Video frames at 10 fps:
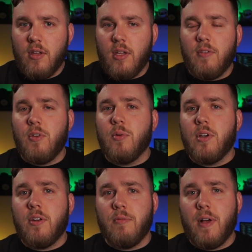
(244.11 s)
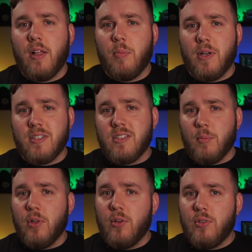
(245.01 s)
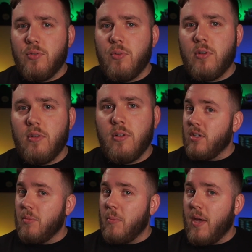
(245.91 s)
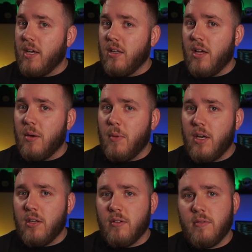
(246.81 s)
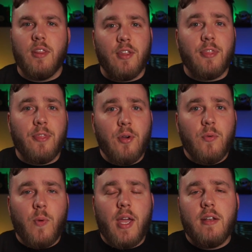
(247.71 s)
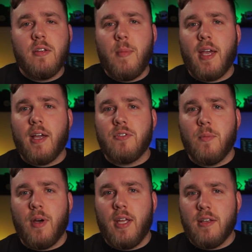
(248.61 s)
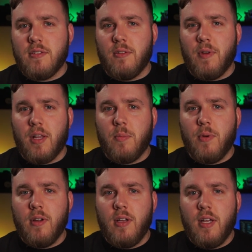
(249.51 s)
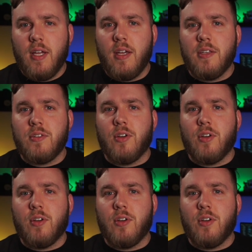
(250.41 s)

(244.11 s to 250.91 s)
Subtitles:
If you were to develop a similar tool, you'd be making a lot of money. The third way to make extra money as a developer is to